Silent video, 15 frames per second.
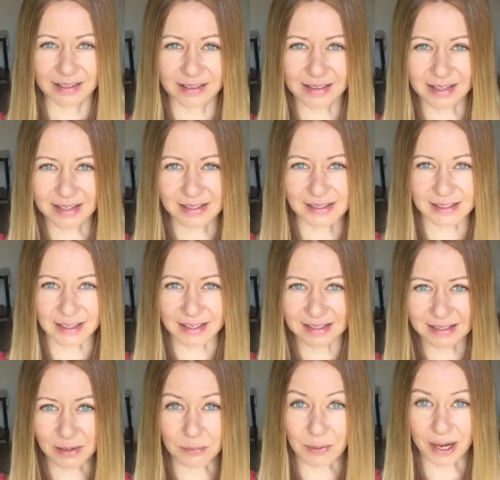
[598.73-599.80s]
this
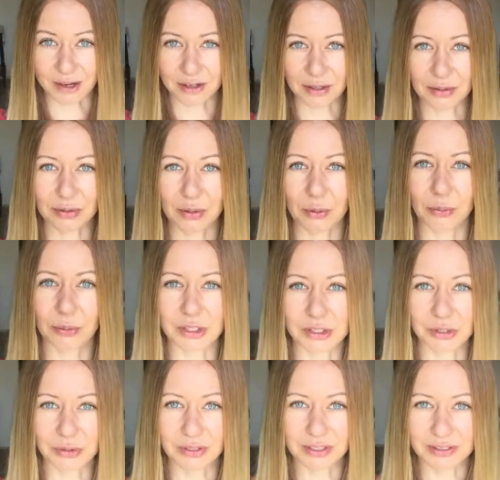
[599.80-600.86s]
is the barrier through which
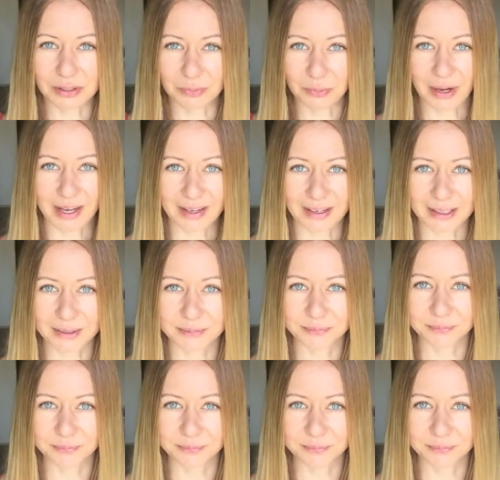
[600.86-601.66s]
you need to break.